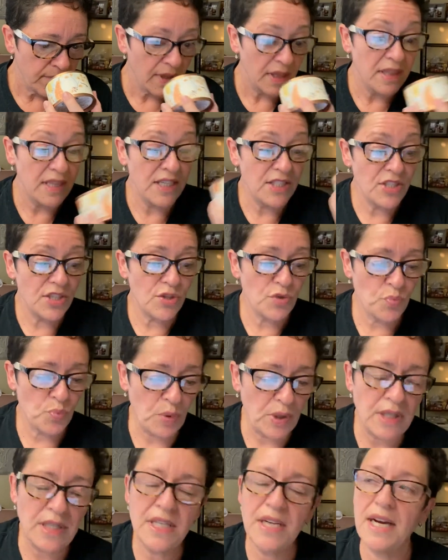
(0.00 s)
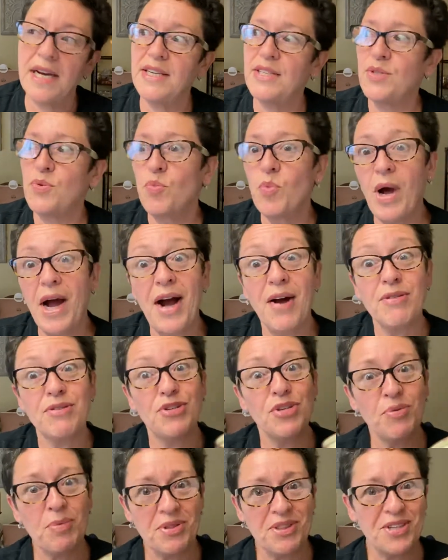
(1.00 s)
This is really nice. Wow,
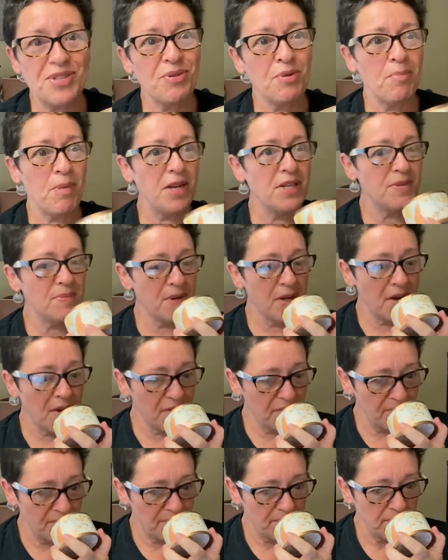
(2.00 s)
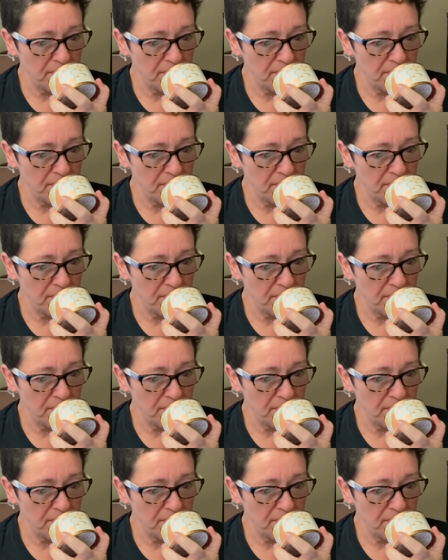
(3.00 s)
do you know what this reminds me of?